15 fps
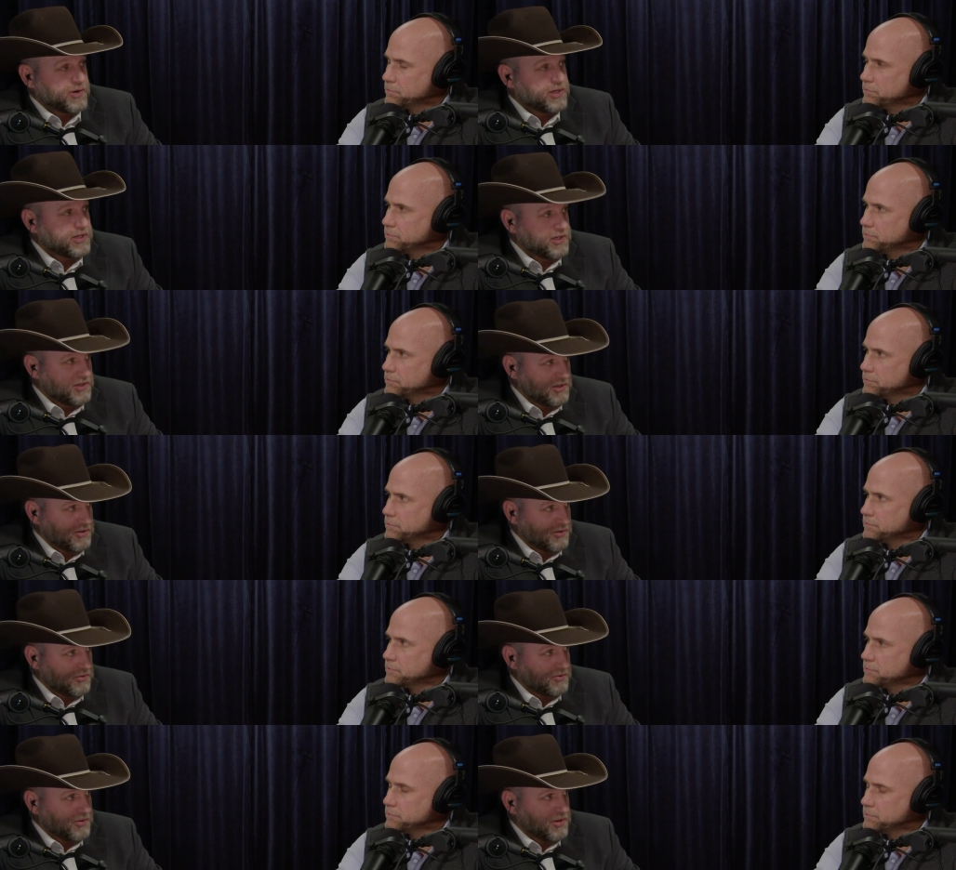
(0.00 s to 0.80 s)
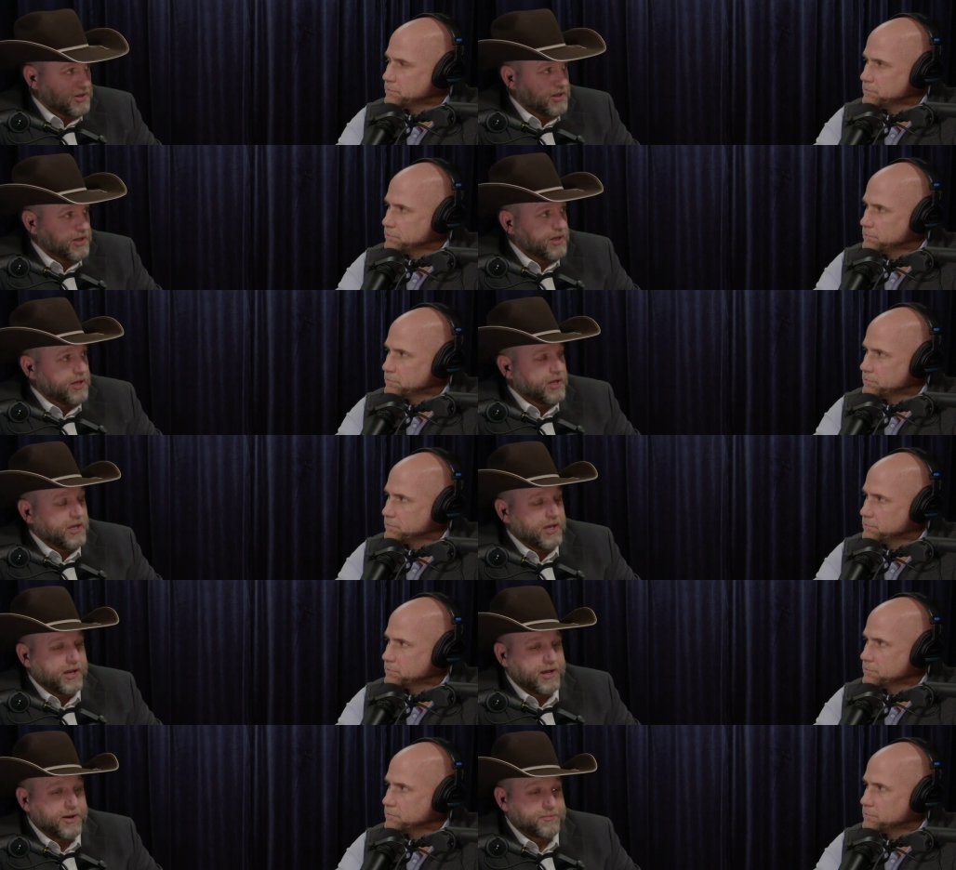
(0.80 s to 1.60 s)
Speaker 1: she's going to do
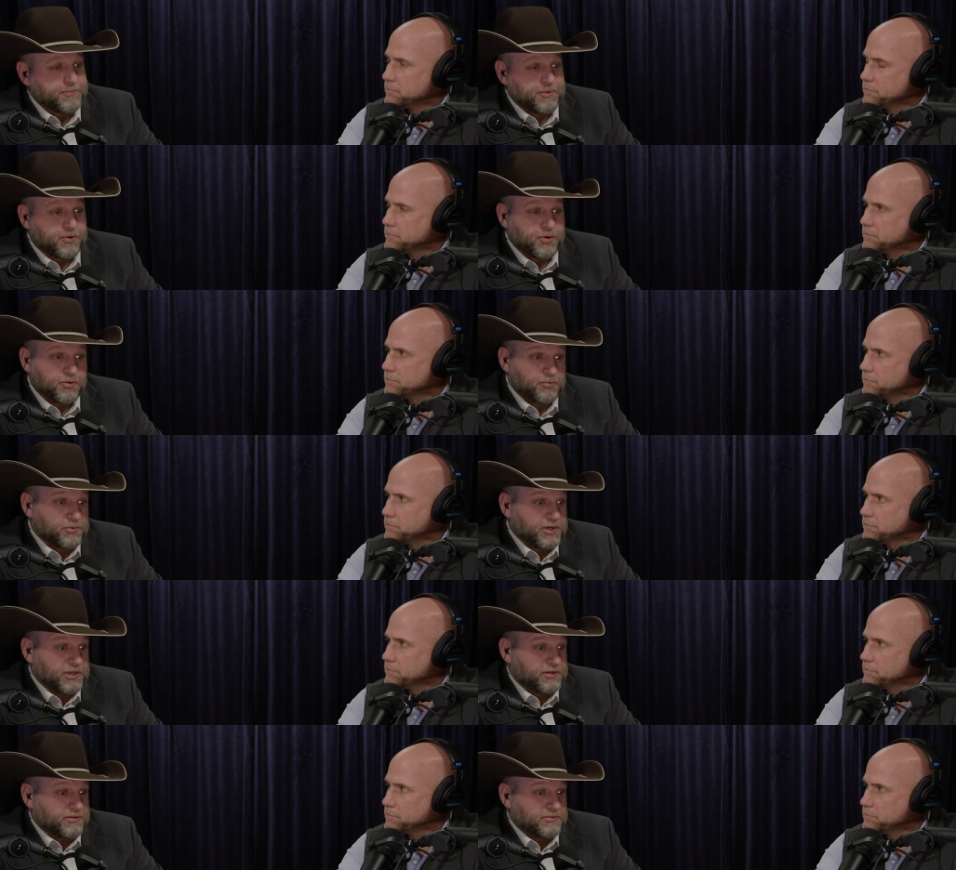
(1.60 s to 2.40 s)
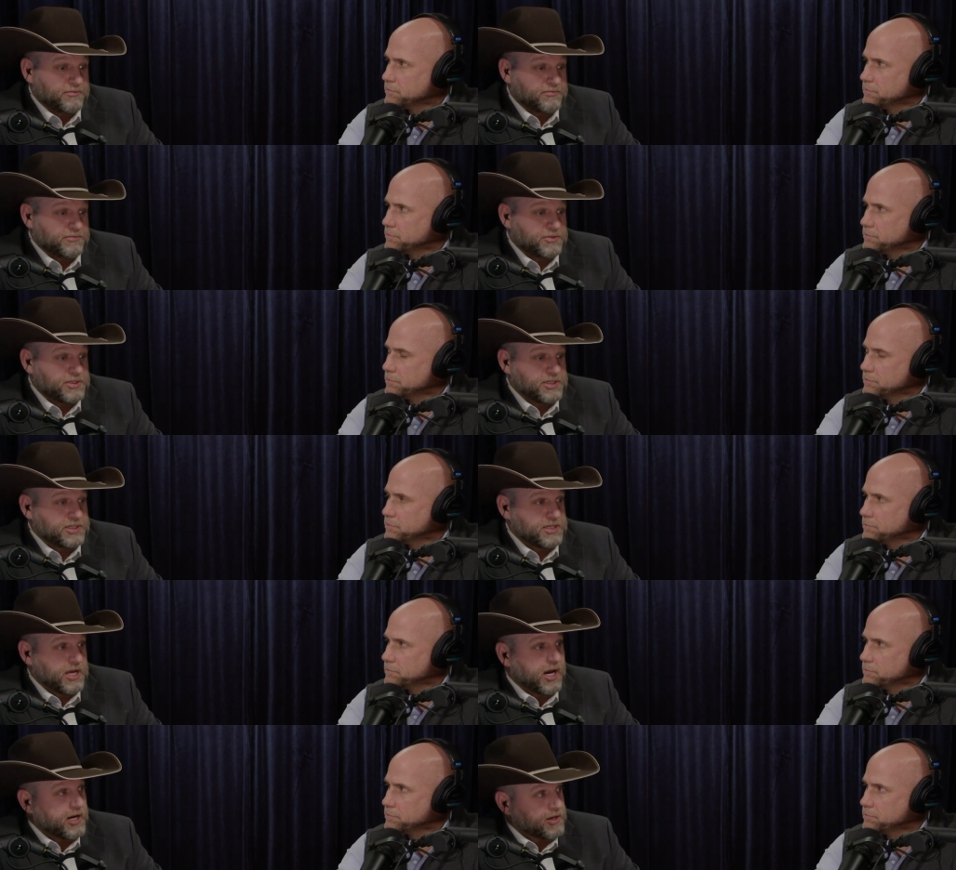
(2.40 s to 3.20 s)
um, or what
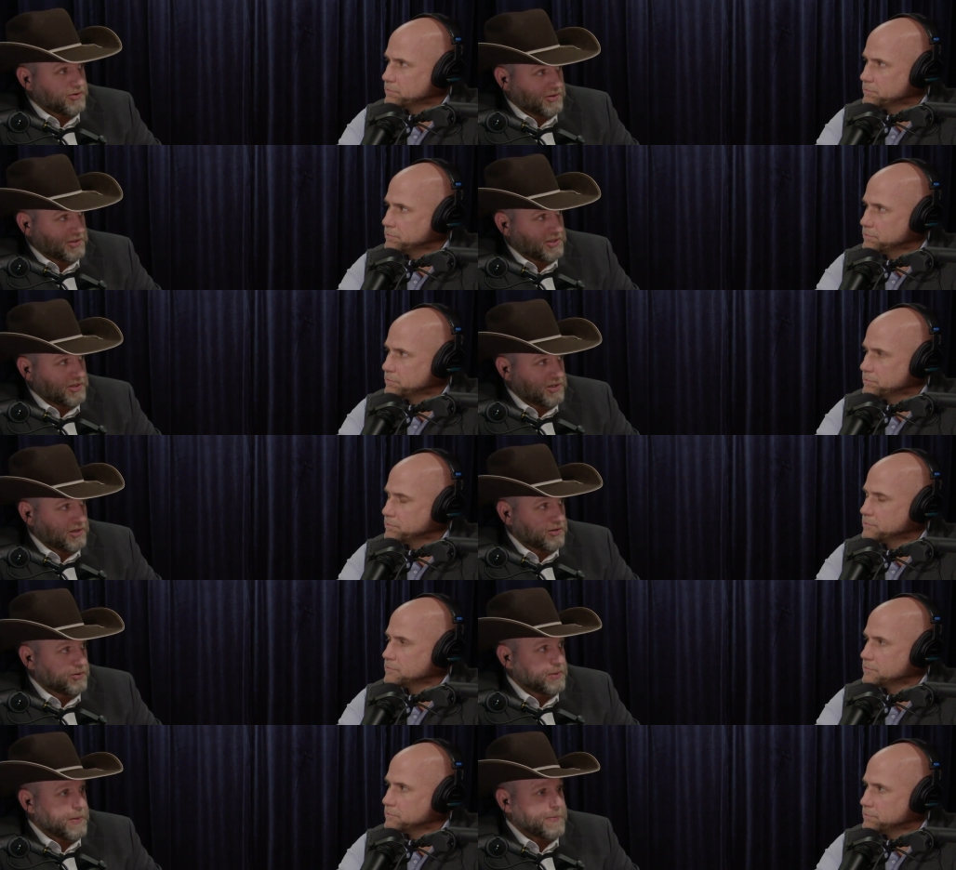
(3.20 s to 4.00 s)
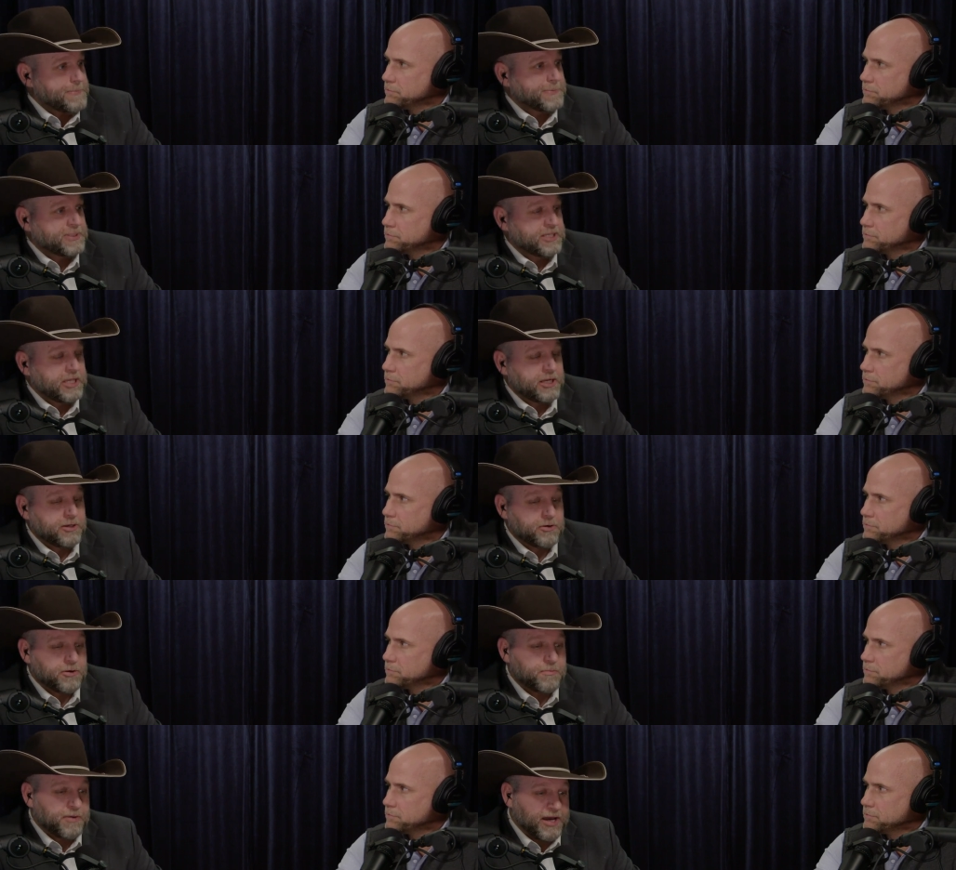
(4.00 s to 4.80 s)
she's not going to do,
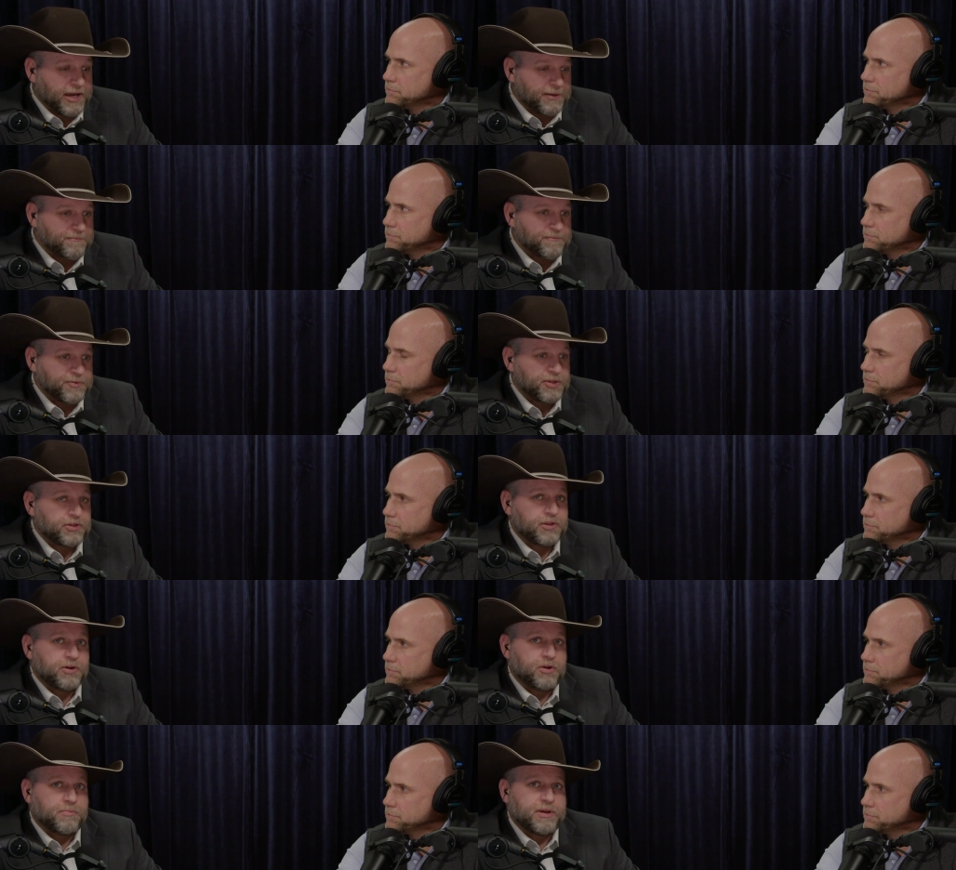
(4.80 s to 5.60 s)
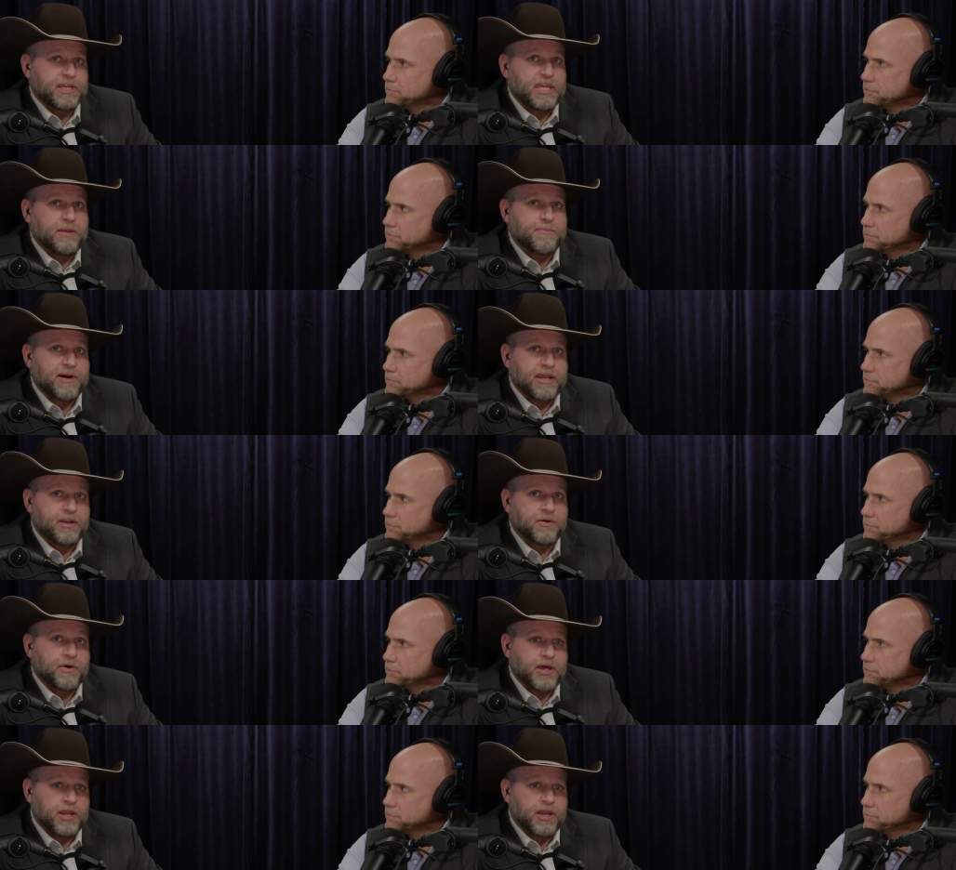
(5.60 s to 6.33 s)
and then go to mine. Go to my Keep